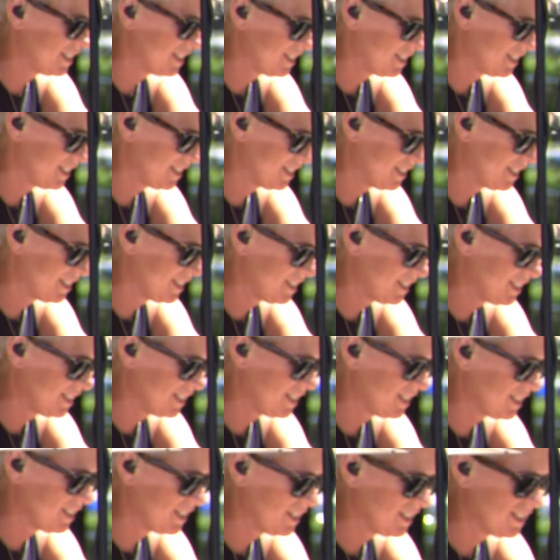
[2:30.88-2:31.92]

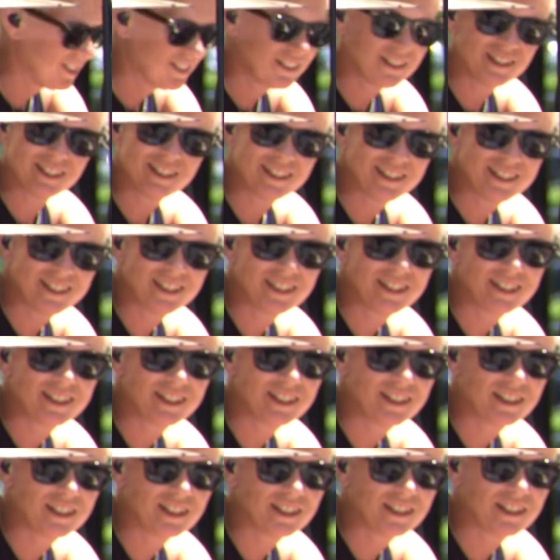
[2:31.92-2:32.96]

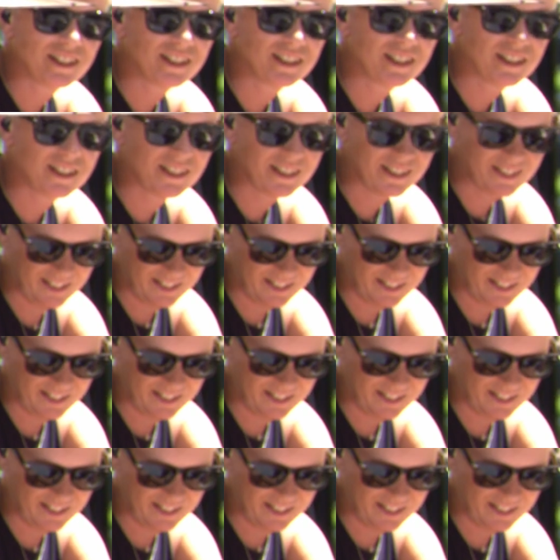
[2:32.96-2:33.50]
[no speech]